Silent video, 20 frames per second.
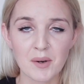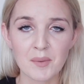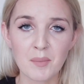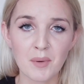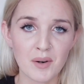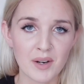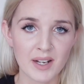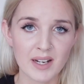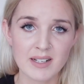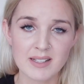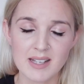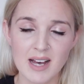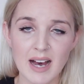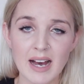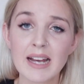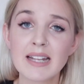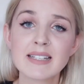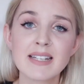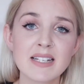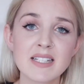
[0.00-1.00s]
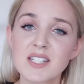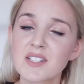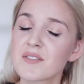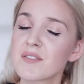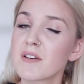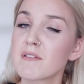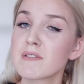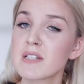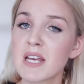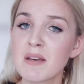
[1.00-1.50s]
on putting aside 10 to
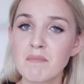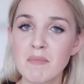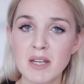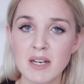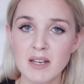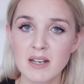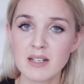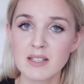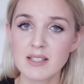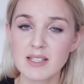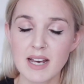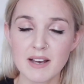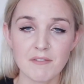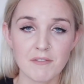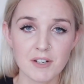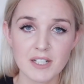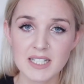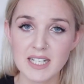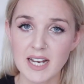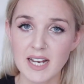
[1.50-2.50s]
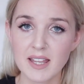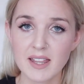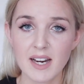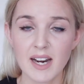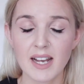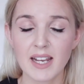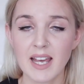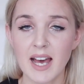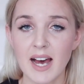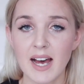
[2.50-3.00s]
15 minutes every day that
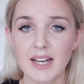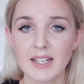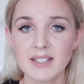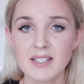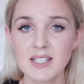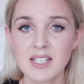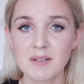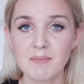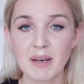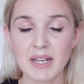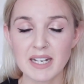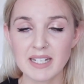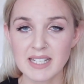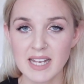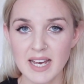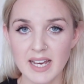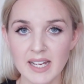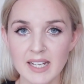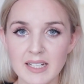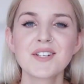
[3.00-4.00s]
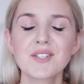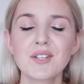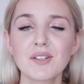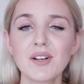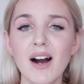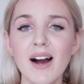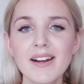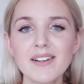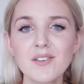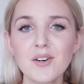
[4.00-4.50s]
I can to meditate. So
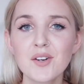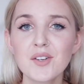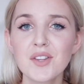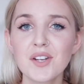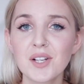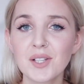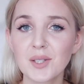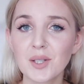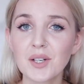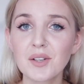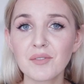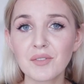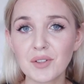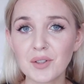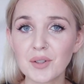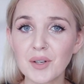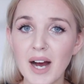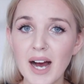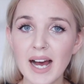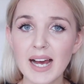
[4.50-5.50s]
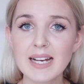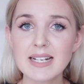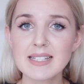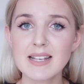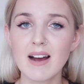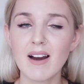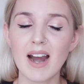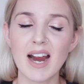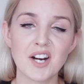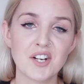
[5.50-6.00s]
I know that a lot of you guys
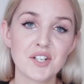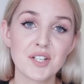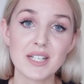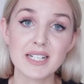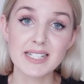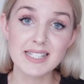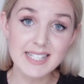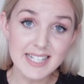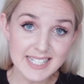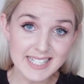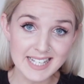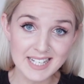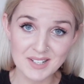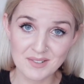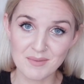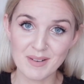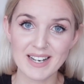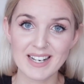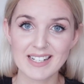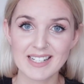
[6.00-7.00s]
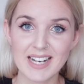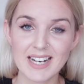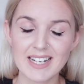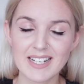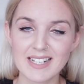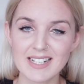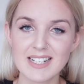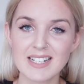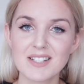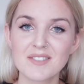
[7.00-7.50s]
are actually seasoned
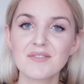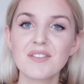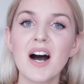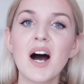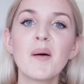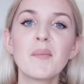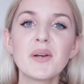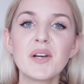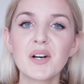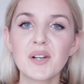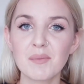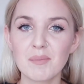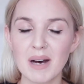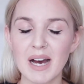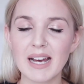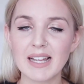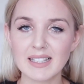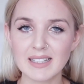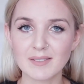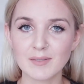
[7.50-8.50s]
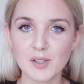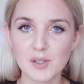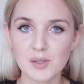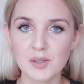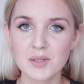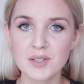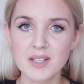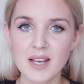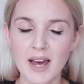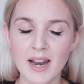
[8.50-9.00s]
meditators, far beyond my
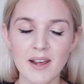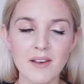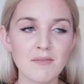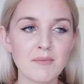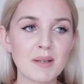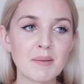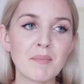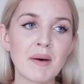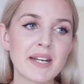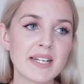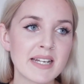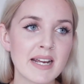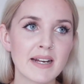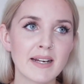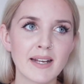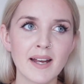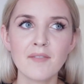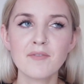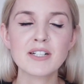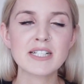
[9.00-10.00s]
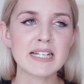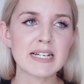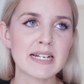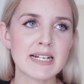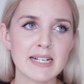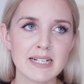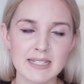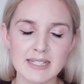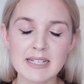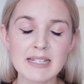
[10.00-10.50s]
levels, and have been meditating every
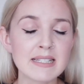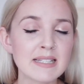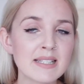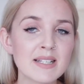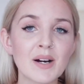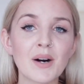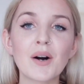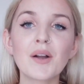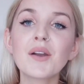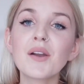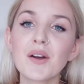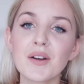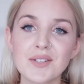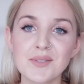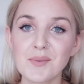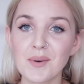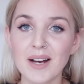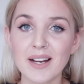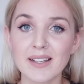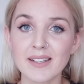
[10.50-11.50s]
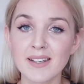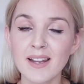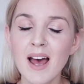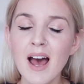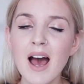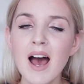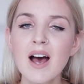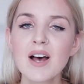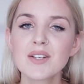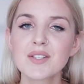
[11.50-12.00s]
day since God knows when.
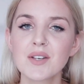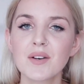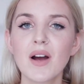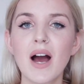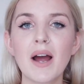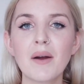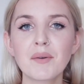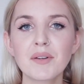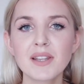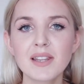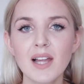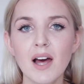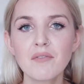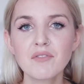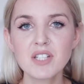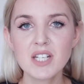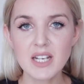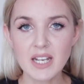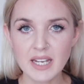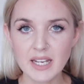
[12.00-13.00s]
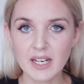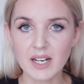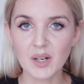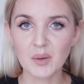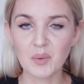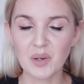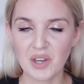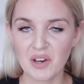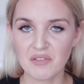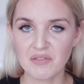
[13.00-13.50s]
So I would love to hear
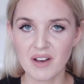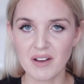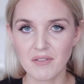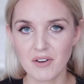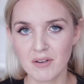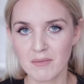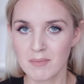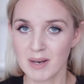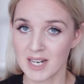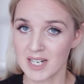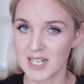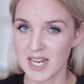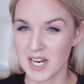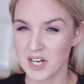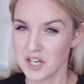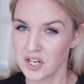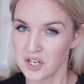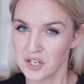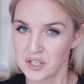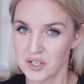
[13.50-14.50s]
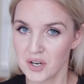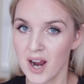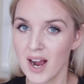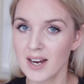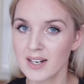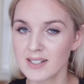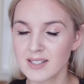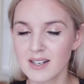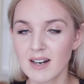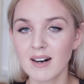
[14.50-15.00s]
what your favorite meditation
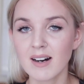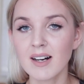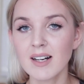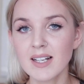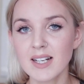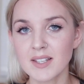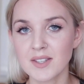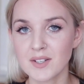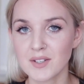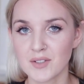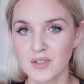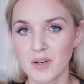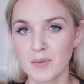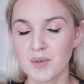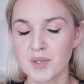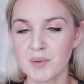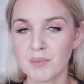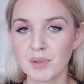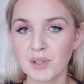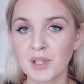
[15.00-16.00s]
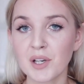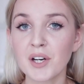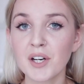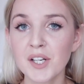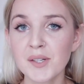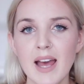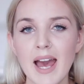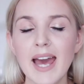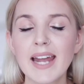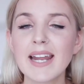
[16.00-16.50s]
tracks are in the description
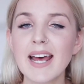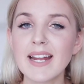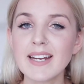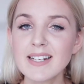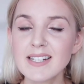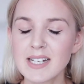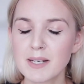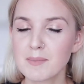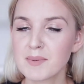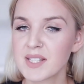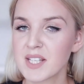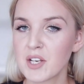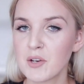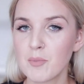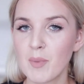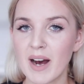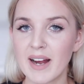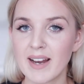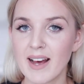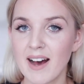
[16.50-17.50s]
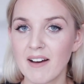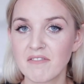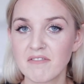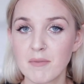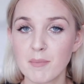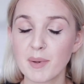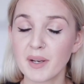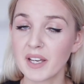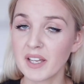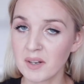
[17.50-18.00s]
below, and any tips that you might have for
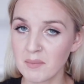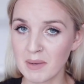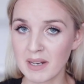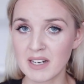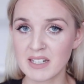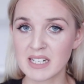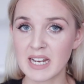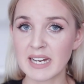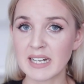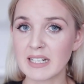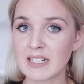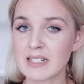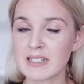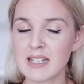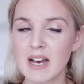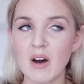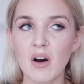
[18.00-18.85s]
beginner meditators.